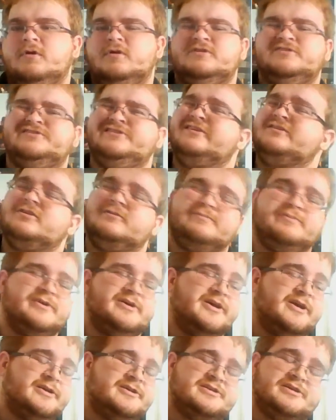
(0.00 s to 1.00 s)
Sucker
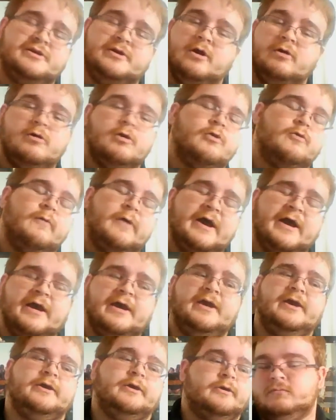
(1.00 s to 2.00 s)
Punch, go
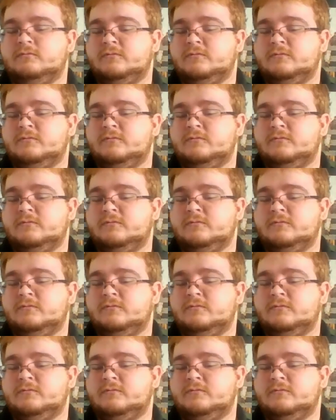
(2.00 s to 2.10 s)
away.